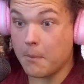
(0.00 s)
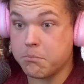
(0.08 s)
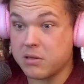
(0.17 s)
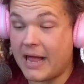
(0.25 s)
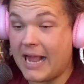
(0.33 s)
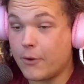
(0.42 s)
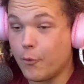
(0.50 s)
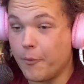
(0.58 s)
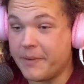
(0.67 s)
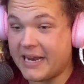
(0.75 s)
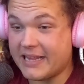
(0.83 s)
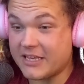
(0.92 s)
Black
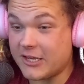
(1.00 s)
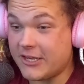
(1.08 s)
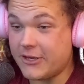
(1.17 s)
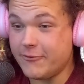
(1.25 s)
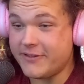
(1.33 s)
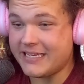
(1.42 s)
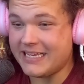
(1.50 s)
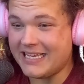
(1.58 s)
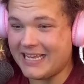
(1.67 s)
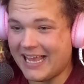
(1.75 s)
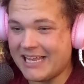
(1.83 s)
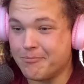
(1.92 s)
woman at the
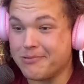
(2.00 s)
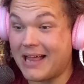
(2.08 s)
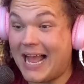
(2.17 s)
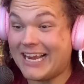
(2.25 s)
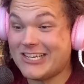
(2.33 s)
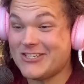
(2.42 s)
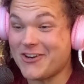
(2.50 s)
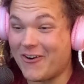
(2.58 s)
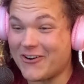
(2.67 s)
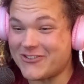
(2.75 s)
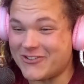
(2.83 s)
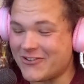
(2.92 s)
QT in black
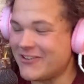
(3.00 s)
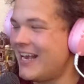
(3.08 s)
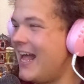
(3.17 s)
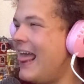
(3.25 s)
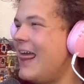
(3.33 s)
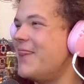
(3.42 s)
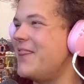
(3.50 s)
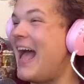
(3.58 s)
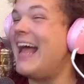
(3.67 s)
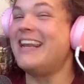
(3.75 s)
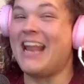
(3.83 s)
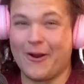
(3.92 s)
Charger.
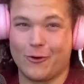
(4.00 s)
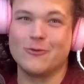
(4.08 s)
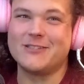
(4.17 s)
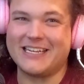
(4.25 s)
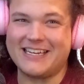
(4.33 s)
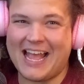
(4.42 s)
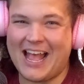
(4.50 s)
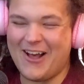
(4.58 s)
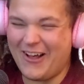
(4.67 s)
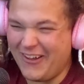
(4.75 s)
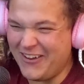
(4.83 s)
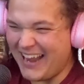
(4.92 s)
That narrows it down.